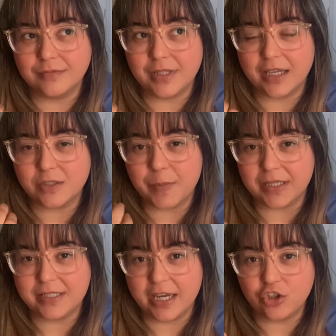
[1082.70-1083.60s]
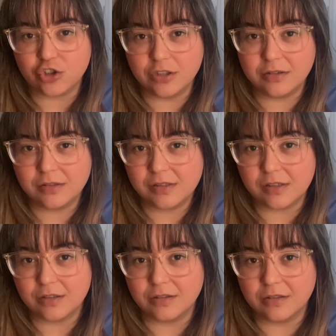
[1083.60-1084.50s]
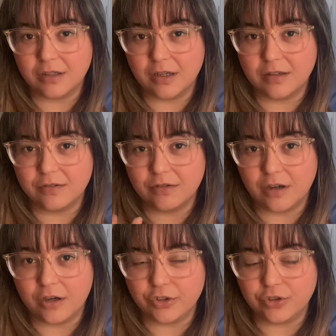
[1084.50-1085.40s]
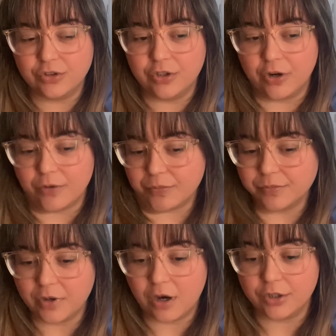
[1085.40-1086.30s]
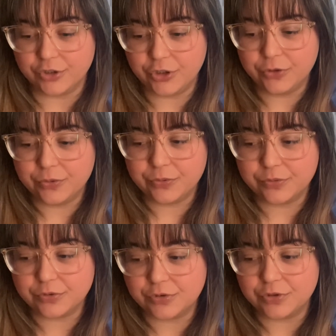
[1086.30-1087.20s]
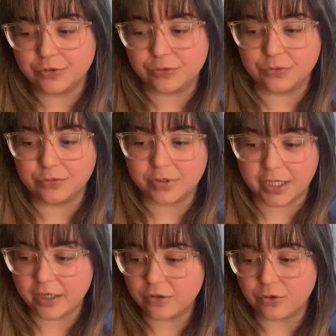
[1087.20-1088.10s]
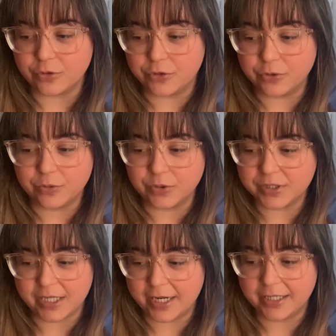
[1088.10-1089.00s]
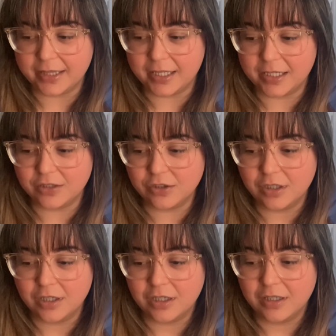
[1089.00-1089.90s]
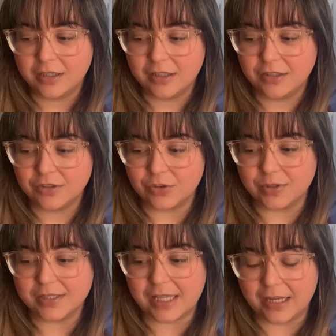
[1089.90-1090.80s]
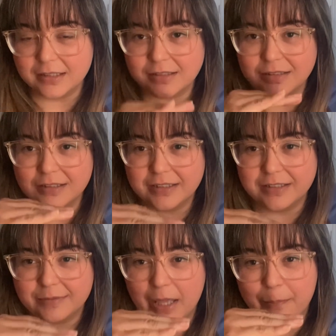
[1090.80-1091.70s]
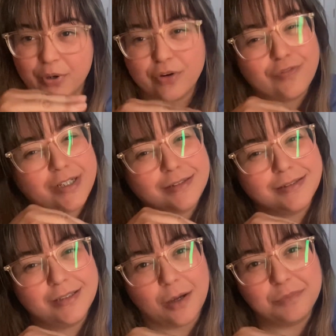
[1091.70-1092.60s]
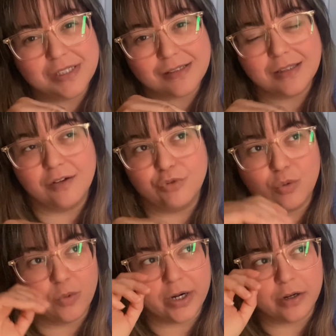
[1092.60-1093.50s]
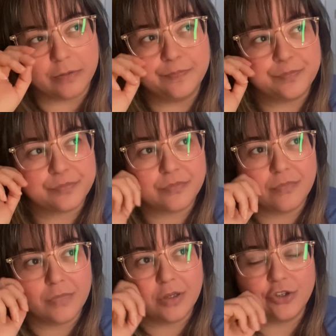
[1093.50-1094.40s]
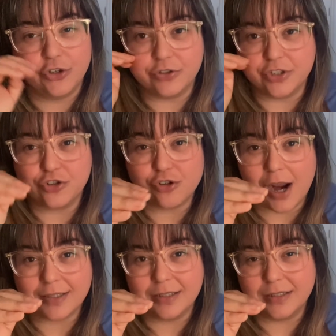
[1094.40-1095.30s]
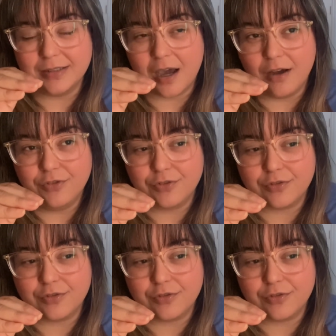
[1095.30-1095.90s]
expectations on you to think or do or say anything. So it's that perfect numbness level where you're distracted enough